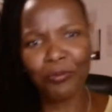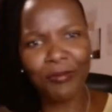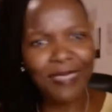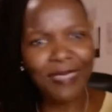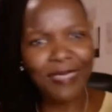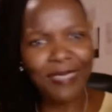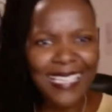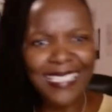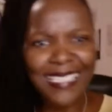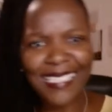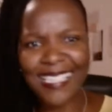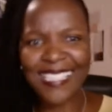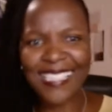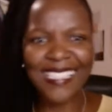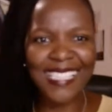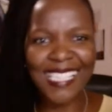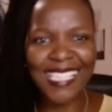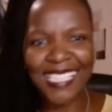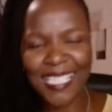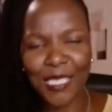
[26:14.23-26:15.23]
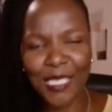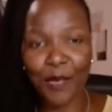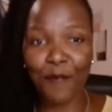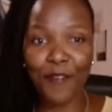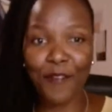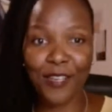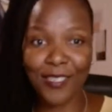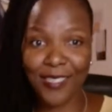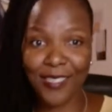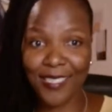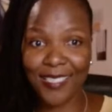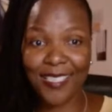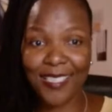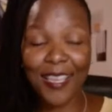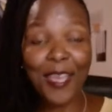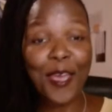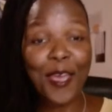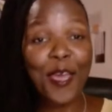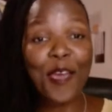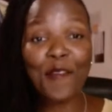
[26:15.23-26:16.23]
It doesn't exist. It's a fantasy.
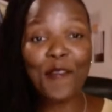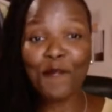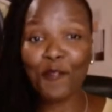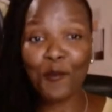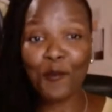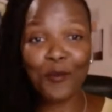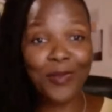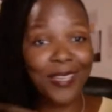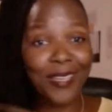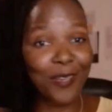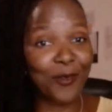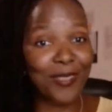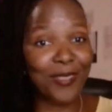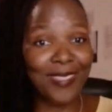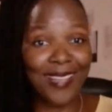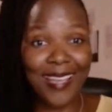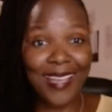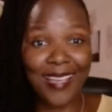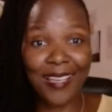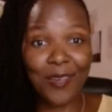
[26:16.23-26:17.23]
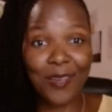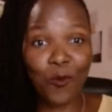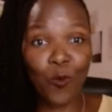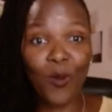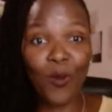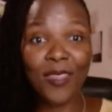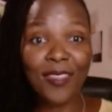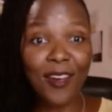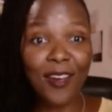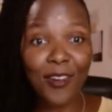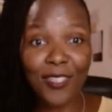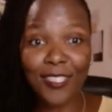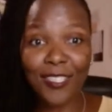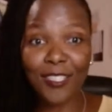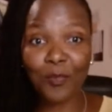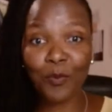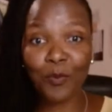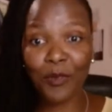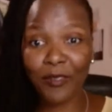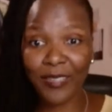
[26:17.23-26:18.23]
And for me, it was like, without
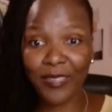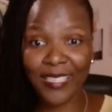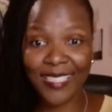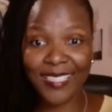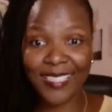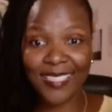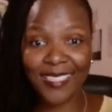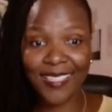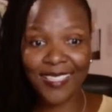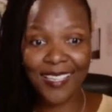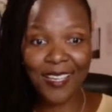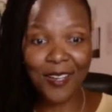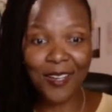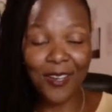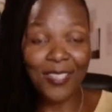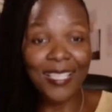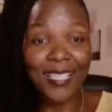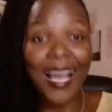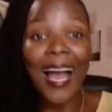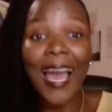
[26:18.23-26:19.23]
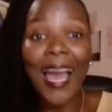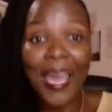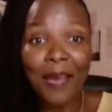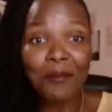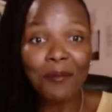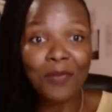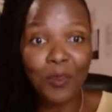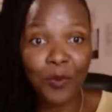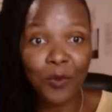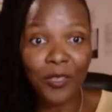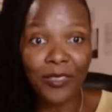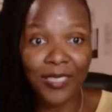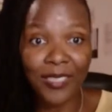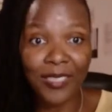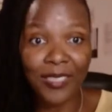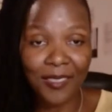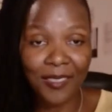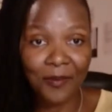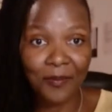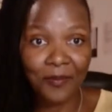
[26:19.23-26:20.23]
spirit, because I am
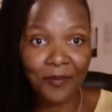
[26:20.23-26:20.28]
spirit.